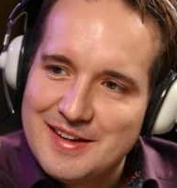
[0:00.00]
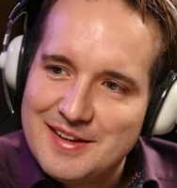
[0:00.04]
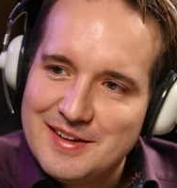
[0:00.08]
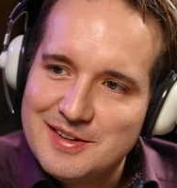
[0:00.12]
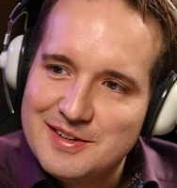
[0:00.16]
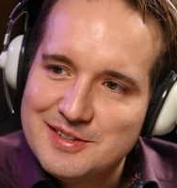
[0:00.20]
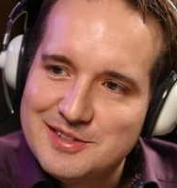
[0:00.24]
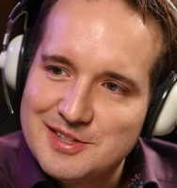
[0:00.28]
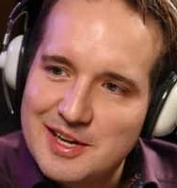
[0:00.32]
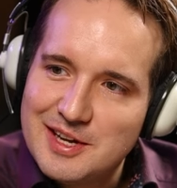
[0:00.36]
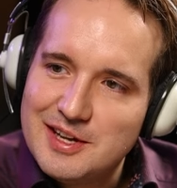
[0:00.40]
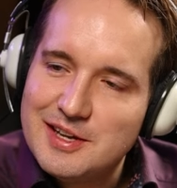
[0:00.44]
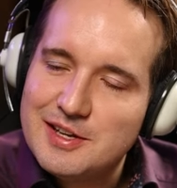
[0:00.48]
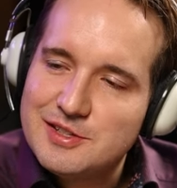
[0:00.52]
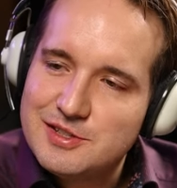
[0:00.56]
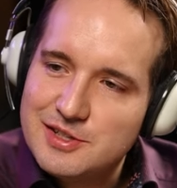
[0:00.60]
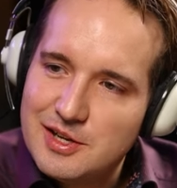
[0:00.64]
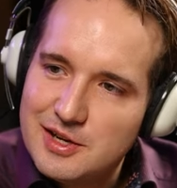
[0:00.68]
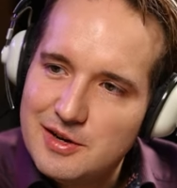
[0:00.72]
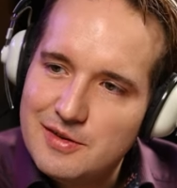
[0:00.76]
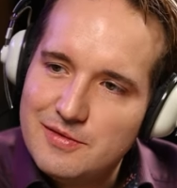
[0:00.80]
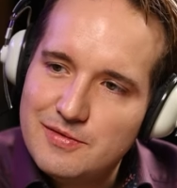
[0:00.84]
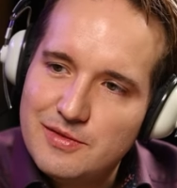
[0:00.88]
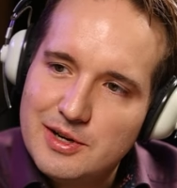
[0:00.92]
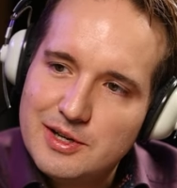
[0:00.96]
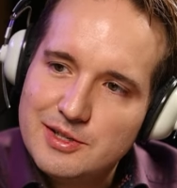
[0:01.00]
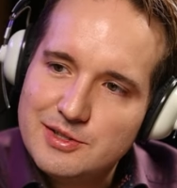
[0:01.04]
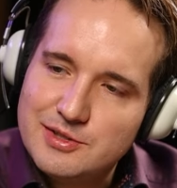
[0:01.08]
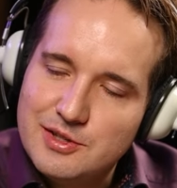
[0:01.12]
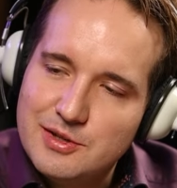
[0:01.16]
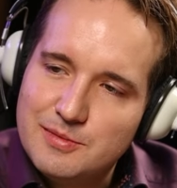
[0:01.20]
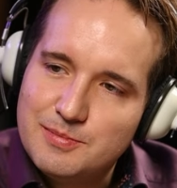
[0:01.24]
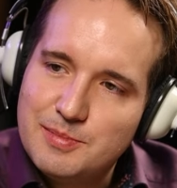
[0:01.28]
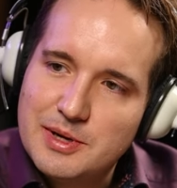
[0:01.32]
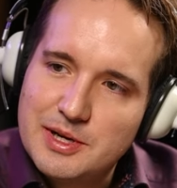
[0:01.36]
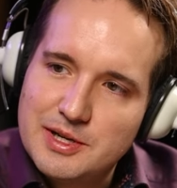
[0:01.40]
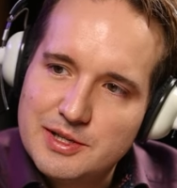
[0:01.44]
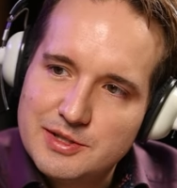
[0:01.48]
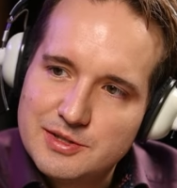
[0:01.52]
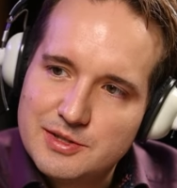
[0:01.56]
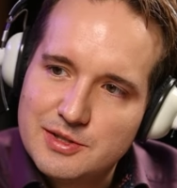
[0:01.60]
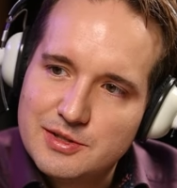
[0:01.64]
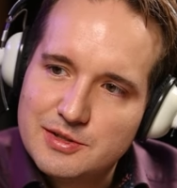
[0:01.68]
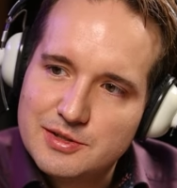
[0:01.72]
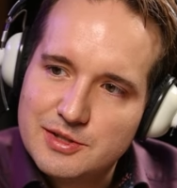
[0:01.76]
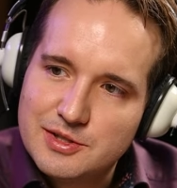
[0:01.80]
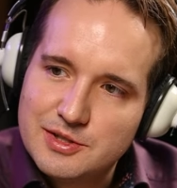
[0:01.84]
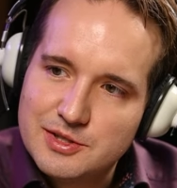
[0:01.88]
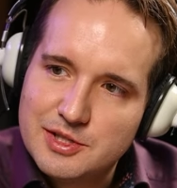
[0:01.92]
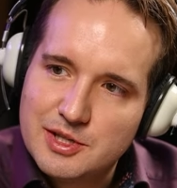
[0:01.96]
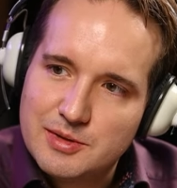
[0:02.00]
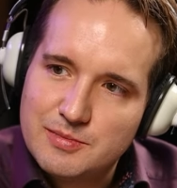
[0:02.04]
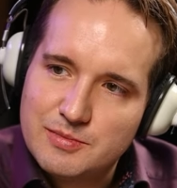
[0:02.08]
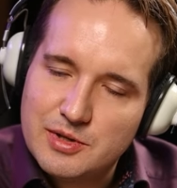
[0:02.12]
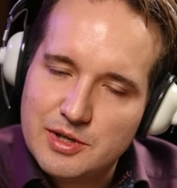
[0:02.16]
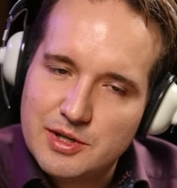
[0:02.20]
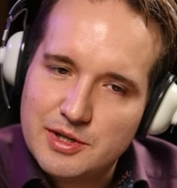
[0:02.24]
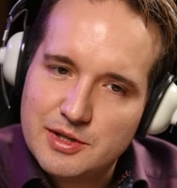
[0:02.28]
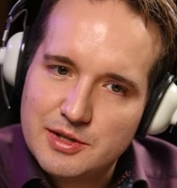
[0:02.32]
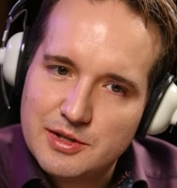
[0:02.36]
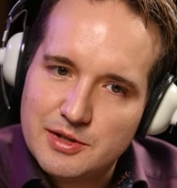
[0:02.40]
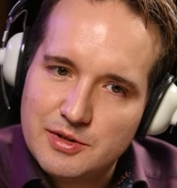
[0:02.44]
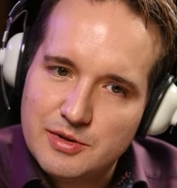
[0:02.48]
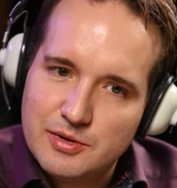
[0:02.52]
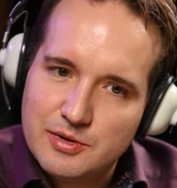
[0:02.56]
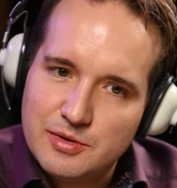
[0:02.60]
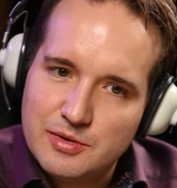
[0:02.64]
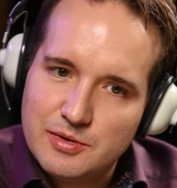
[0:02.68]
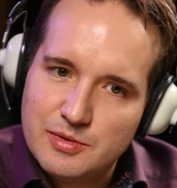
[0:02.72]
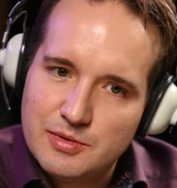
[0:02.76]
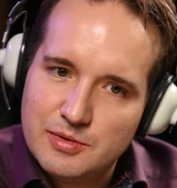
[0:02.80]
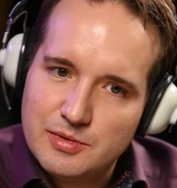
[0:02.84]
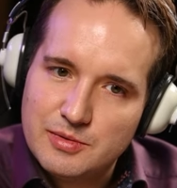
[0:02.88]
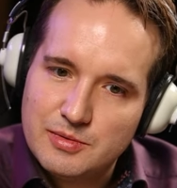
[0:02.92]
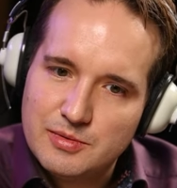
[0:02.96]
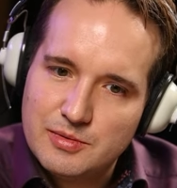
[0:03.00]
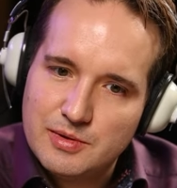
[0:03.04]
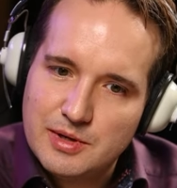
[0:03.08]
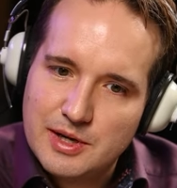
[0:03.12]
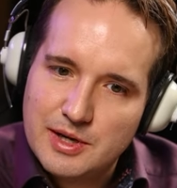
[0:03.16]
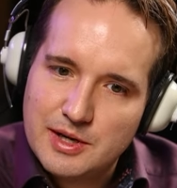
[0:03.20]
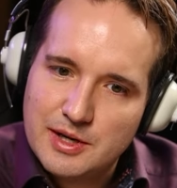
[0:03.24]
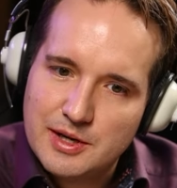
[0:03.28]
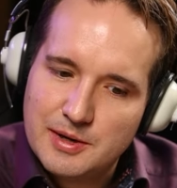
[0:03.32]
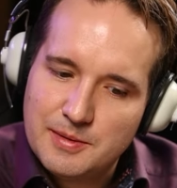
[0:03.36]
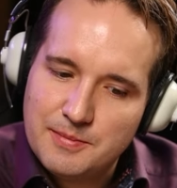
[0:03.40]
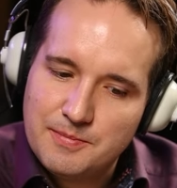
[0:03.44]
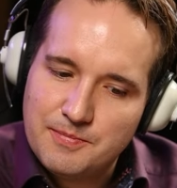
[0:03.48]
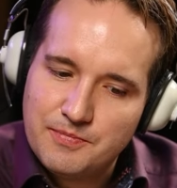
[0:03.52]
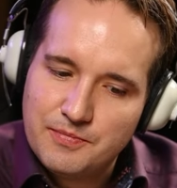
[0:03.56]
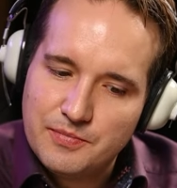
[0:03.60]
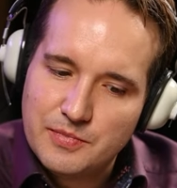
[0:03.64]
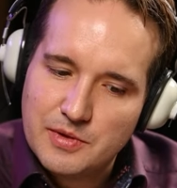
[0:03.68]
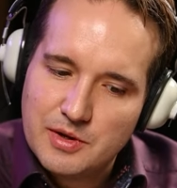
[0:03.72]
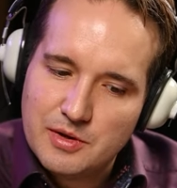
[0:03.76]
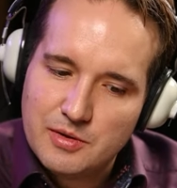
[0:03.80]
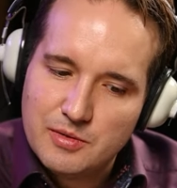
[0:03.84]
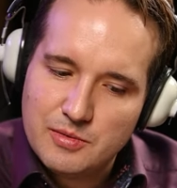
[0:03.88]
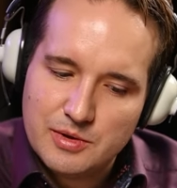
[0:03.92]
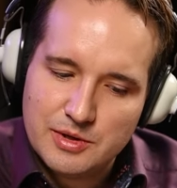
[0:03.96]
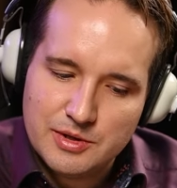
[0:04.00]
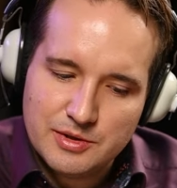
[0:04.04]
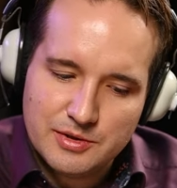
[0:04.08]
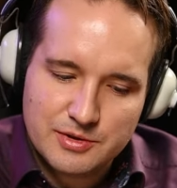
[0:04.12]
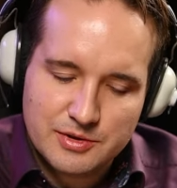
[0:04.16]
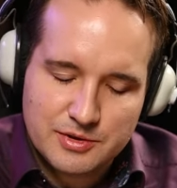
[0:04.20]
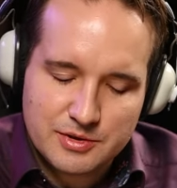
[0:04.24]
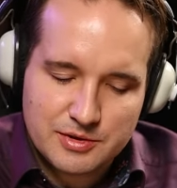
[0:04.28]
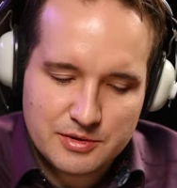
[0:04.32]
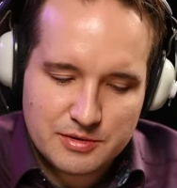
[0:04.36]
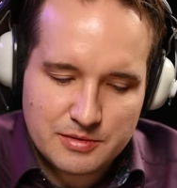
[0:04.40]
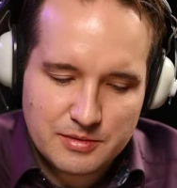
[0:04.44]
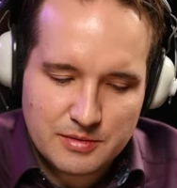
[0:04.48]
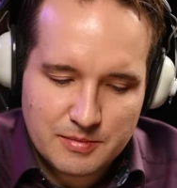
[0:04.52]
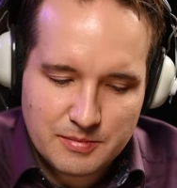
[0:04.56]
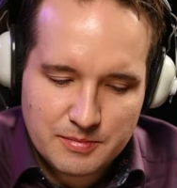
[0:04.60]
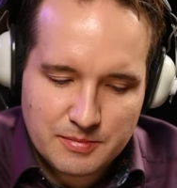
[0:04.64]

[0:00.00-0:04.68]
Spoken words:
Is that advice you'd pass on to someone who is